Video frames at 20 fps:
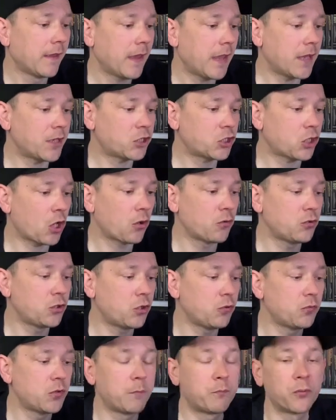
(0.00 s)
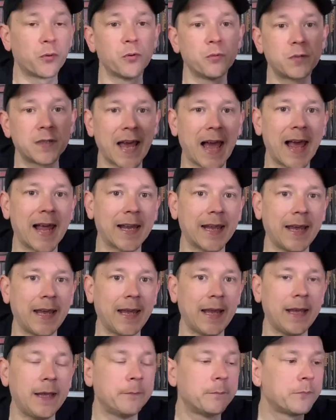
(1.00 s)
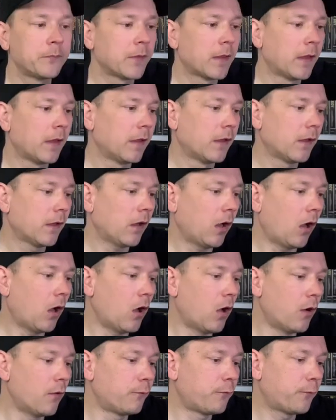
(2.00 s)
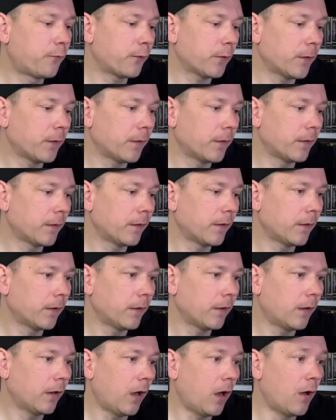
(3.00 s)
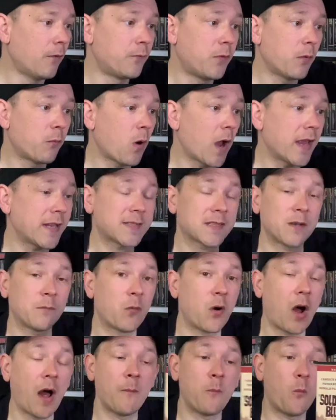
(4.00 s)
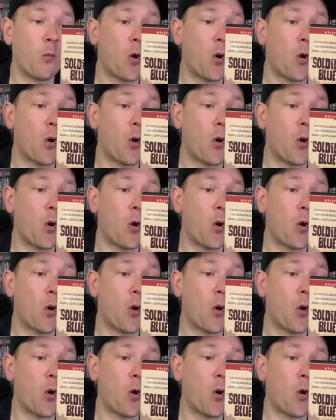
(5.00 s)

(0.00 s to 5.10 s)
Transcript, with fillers: It shows you the brutality of of the West and what and